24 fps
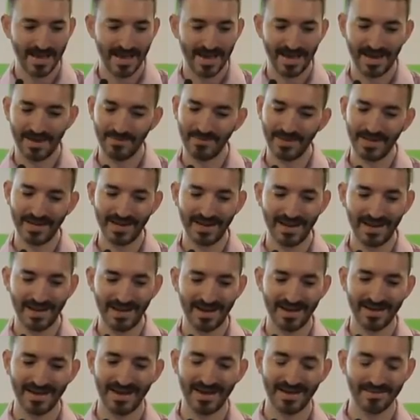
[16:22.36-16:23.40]
and I mean,
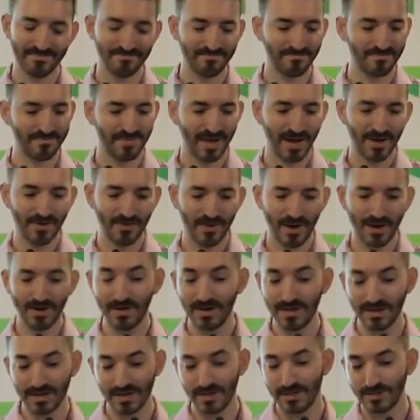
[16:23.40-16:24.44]
I
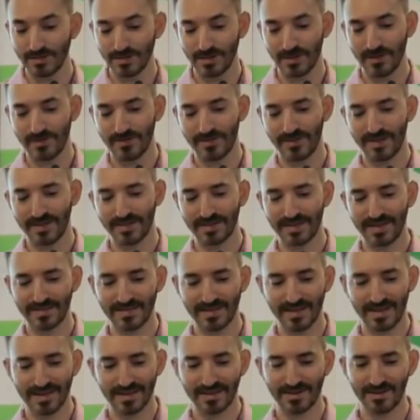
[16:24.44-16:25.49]
literally think
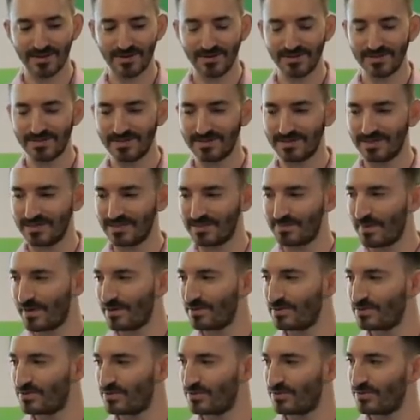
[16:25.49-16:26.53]
that, like, you know, it's
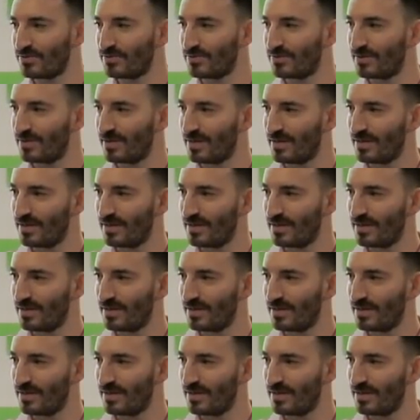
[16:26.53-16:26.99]
better to,